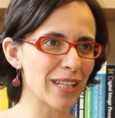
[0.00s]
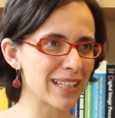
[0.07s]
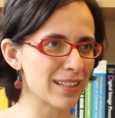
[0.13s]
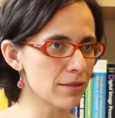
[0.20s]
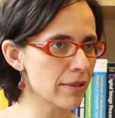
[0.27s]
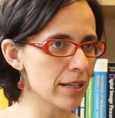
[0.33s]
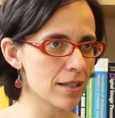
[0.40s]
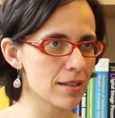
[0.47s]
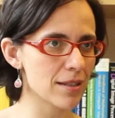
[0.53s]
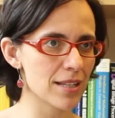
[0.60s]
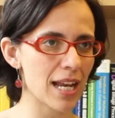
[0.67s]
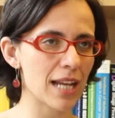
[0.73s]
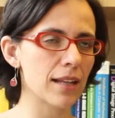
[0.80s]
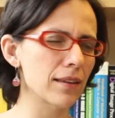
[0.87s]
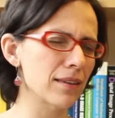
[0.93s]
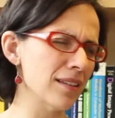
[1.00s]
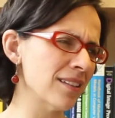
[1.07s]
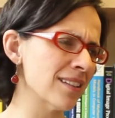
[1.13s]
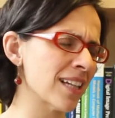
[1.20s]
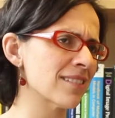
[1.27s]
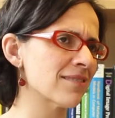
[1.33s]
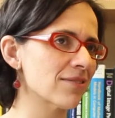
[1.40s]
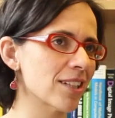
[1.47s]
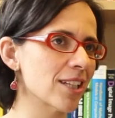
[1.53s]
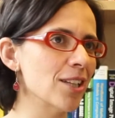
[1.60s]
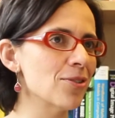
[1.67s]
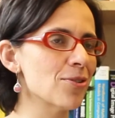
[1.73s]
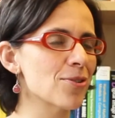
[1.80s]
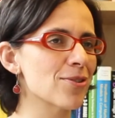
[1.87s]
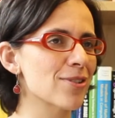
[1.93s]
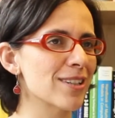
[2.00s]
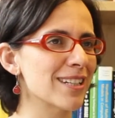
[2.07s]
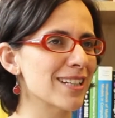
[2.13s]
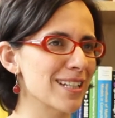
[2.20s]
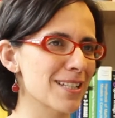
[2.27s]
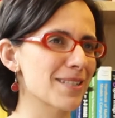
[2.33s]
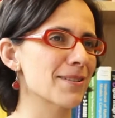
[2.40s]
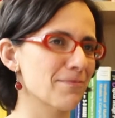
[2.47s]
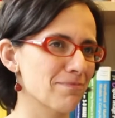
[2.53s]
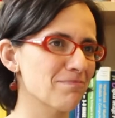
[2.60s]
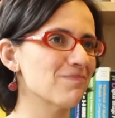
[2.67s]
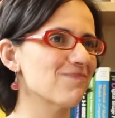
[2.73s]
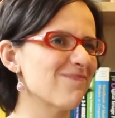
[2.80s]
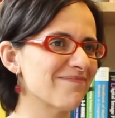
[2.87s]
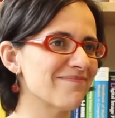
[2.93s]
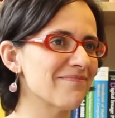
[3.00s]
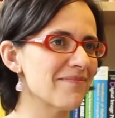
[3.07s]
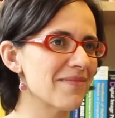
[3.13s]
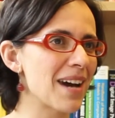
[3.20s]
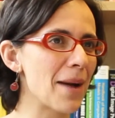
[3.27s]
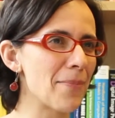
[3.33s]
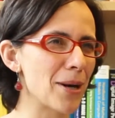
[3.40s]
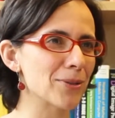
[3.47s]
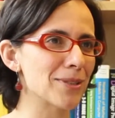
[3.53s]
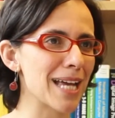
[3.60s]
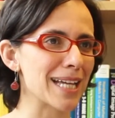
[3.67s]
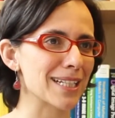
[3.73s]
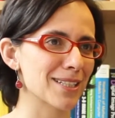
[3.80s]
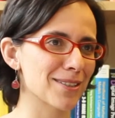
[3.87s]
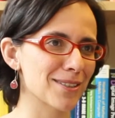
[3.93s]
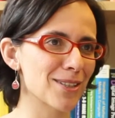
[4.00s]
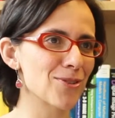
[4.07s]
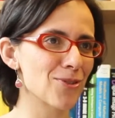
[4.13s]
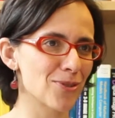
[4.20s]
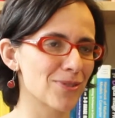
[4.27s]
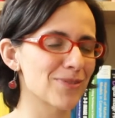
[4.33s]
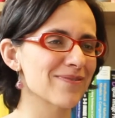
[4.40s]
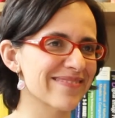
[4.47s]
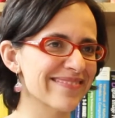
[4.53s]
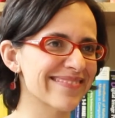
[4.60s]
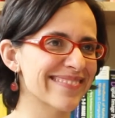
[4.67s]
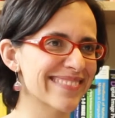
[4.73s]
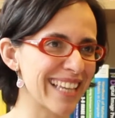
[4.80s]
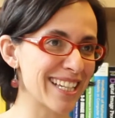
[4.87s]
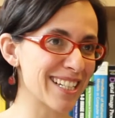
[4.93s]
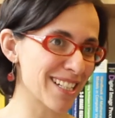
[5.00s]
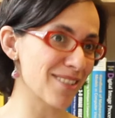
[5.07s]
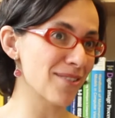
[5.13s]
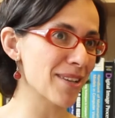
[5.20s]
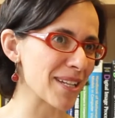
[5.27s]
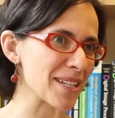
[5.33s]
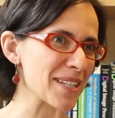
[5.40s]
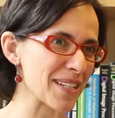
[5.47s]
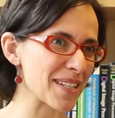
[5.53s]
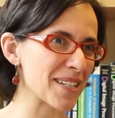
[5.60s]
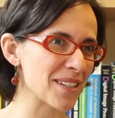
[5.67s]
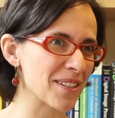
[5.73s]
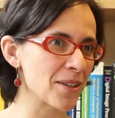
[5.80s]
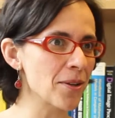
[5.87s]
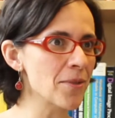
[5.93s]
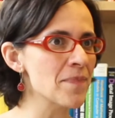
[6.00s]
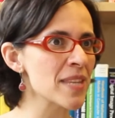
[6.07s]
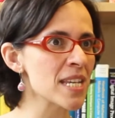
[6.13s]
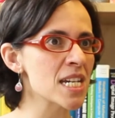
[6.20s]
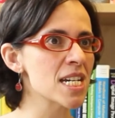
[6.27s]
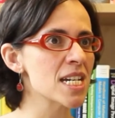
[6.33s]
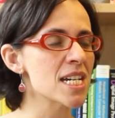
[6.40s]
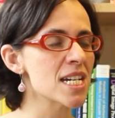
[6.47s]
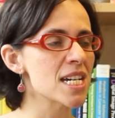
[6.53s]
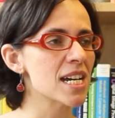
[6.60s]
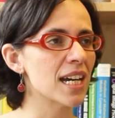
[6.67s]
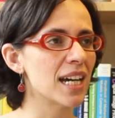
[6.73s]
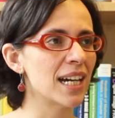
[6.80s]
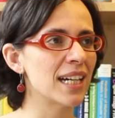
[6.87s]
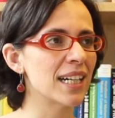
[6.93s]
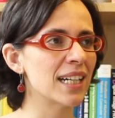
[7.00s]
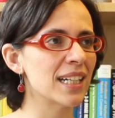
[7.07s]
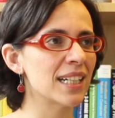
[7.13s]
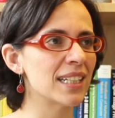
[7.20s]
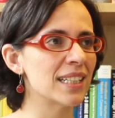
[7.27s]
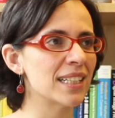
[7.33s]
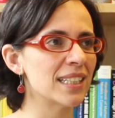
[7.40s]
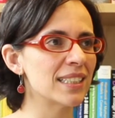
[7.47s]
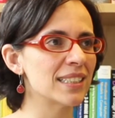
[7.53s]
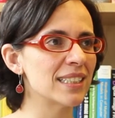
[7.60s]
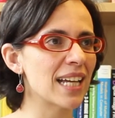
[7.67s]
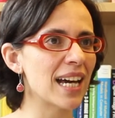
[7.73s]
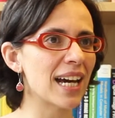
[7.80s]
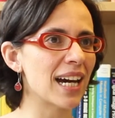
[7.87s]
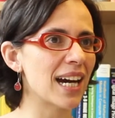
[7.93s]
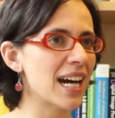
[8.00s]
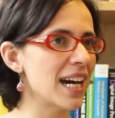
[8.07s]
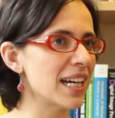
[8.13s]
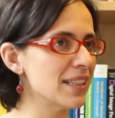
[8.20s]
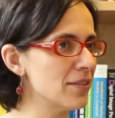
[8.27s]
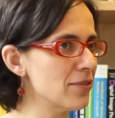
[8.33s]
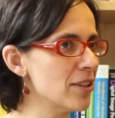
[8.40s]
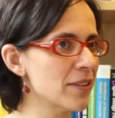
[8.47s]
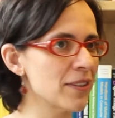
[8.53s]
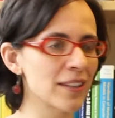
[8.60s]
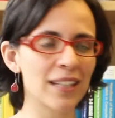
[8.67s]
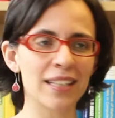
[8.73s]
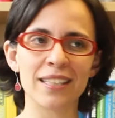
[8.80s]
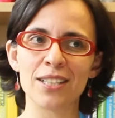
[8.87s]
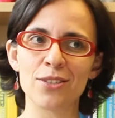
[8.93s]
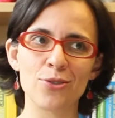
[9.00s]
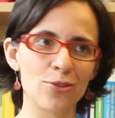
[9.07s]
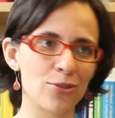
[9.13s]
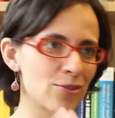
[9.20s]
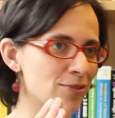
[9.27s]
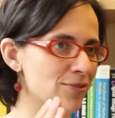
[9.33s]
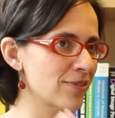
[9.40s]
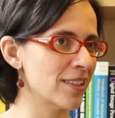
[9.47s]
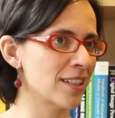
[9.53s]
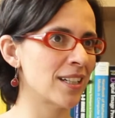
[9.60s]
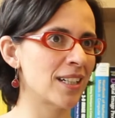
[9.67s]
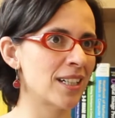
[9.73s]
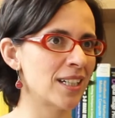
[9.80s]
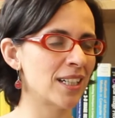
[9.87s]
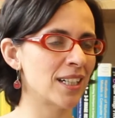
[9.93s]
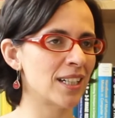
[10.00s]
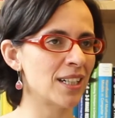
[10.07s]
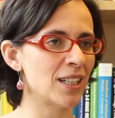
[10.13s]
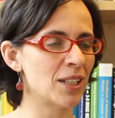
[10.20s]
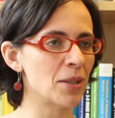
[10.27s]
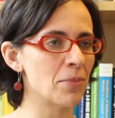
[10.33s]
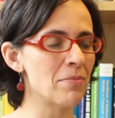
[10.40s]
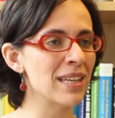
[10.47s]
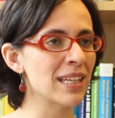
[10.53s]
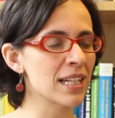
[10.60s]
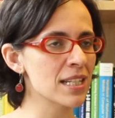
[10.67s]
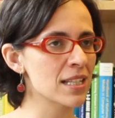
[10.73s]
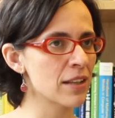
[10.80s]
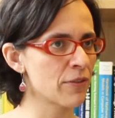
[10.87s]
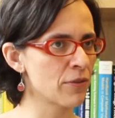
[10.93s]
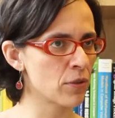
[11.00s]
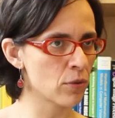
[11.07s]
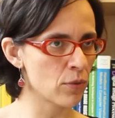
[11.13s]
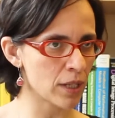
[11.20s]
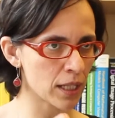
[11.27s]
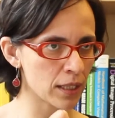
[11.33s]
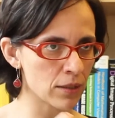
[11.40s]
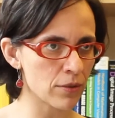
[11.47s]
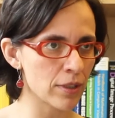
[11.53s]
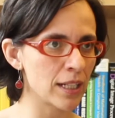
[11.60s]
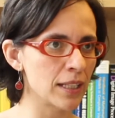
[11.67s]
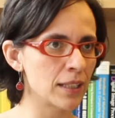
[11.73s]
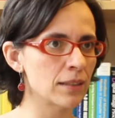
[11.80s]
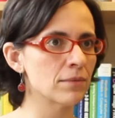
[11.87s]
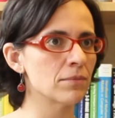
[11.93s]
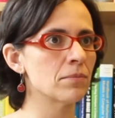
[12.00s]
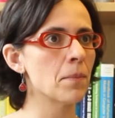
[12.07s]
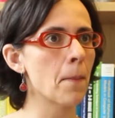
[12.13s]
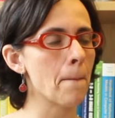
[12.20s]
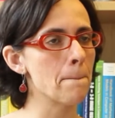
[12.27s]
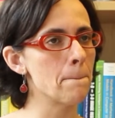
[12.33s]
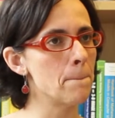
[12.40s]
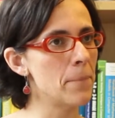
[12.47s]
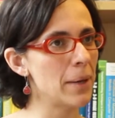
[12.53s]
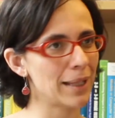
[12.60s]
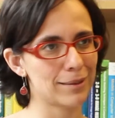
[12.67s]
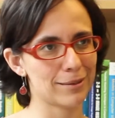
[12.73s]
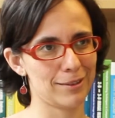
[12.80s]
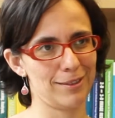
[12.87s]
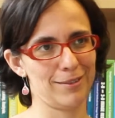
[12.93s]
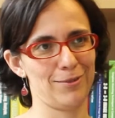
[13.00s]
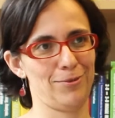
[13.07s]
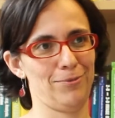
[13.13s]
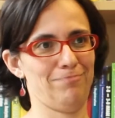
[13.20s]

to take risks, and I think that industry is about that. They should take risks, no? And I definitely think that they should make a step forward and really bet